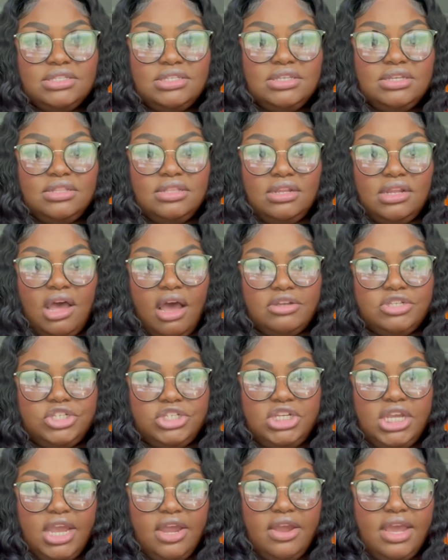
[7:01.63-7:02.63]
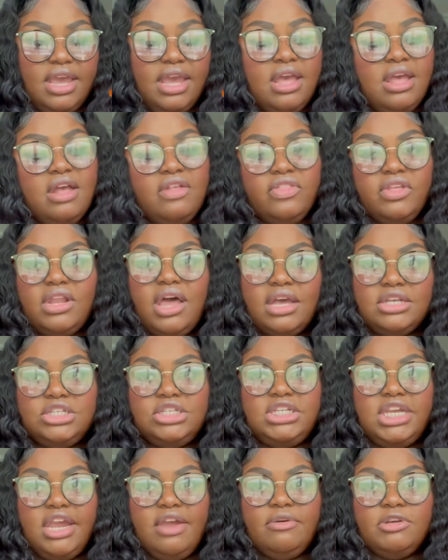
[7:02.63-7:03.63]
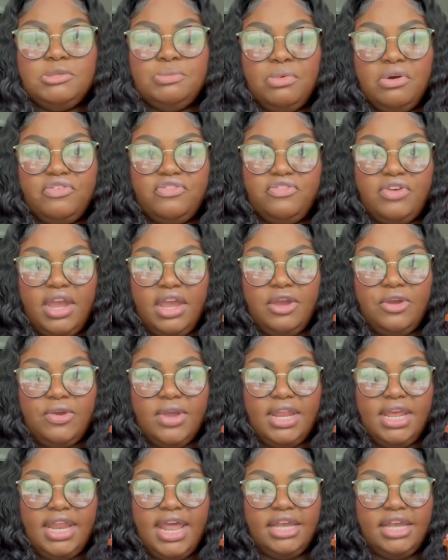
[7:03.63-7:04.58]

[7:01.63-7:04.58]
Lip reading: to the Lost Cherry was more fragrant.